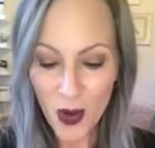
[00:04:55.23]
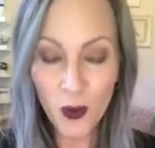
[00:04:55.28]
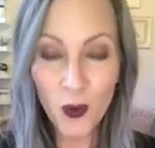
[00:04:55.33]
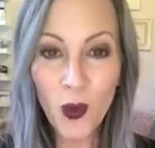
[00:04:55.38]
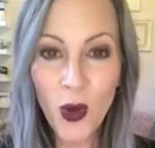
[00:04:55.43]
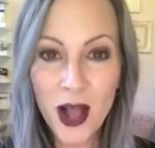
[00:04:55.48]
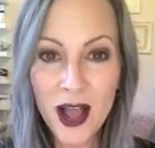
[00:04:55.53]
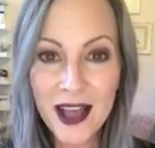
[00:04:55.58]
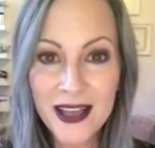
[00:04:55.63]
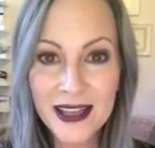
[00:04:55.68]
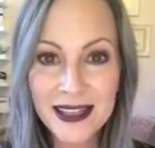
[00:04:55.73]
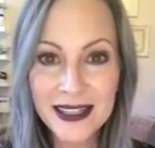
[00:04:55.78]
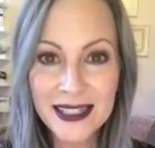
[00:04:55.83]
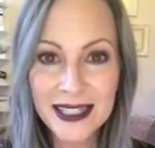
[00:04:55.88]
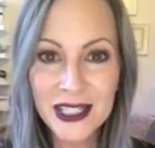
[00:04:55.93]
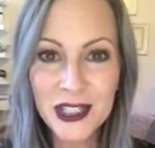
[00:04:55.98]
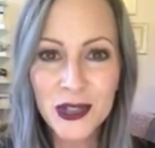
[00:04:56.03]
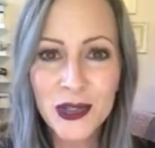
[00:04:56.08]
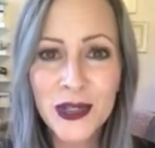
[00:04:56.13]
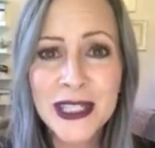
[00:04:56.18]

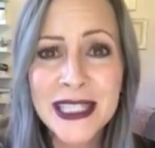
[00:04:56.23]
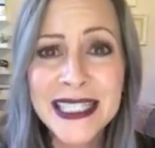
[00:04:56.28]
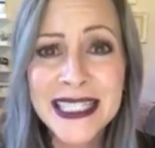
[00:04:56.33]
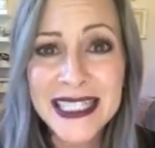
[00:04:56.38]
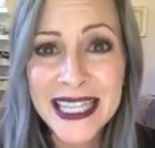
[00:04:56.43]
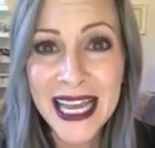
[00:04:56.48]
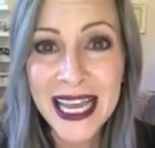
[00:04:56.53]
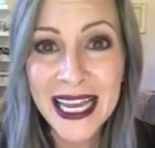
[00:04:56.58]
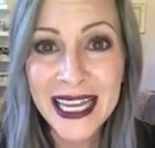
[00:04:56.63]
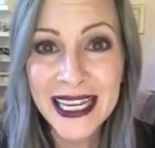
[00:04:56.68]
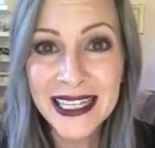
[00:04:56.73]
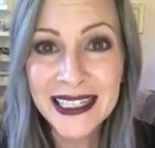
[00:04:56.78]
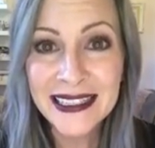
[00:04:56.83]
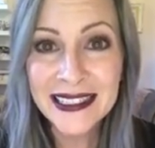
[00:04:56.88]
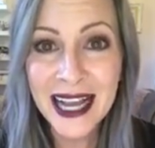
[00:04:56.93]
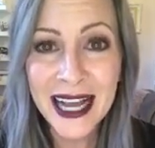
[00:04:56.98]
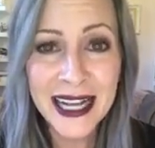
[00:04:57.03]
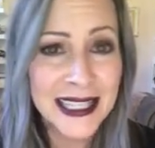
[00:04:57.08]
was during the day.